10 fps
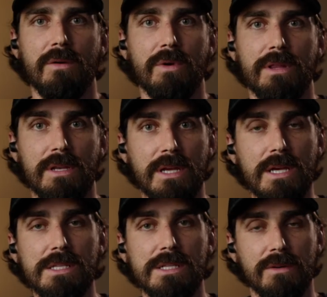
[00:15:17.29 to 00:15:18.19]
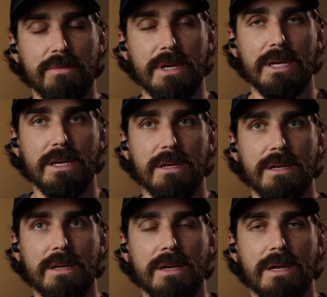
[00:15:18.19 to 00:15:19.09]
with an easy rig
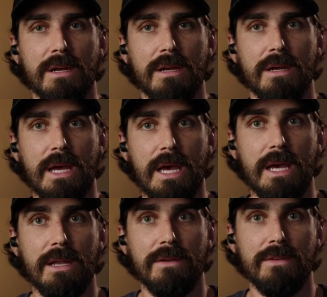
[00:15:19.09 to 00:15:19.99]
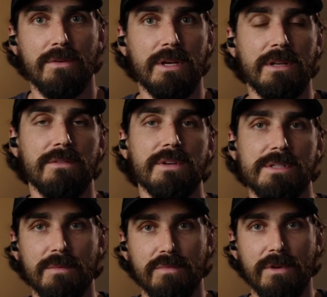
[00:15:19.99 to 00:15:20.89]
and Tokina
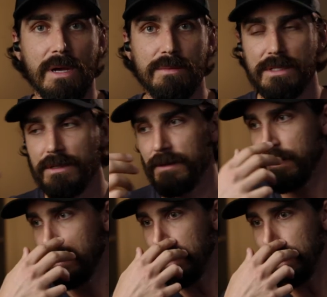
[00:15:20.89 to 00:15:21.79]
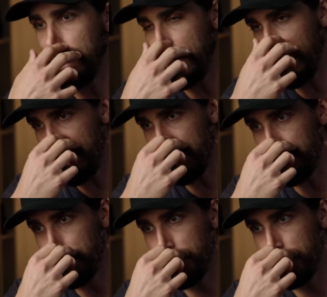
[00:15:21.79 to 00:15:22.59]
Vista primes. And